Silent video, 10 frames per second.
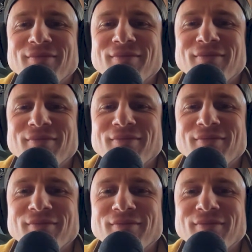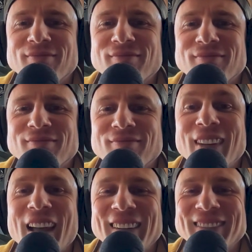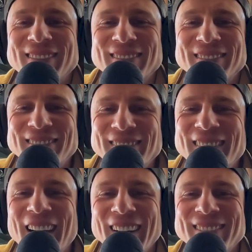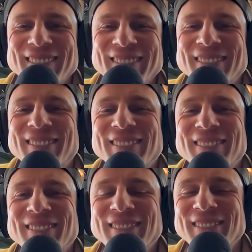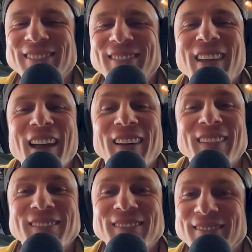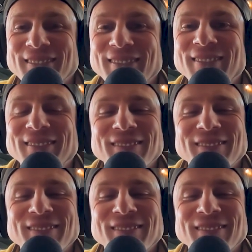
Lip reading: (not speaking)